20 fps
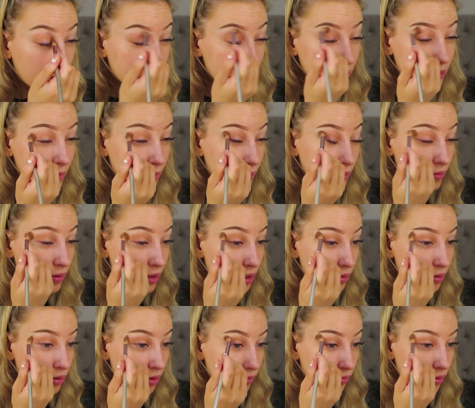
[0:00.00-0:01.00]
Do we really
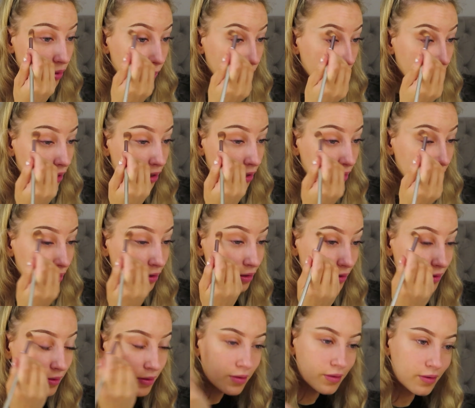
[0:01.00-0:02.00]
call it rubbing?
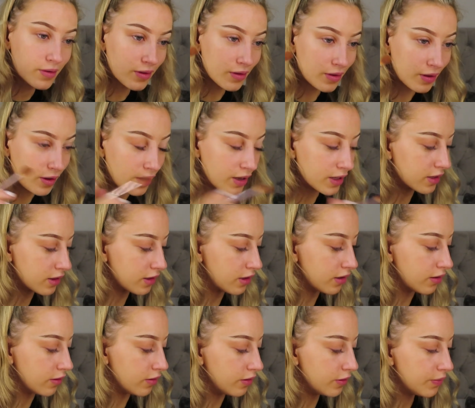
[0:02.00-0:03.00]
I think
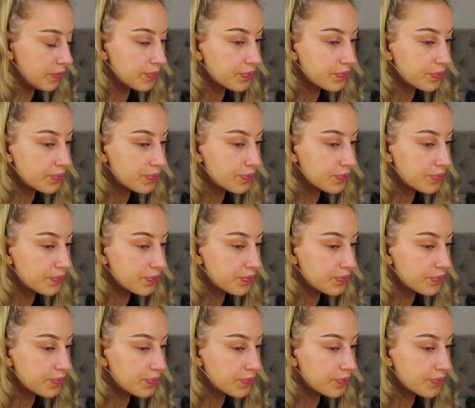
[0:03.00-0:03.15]
not.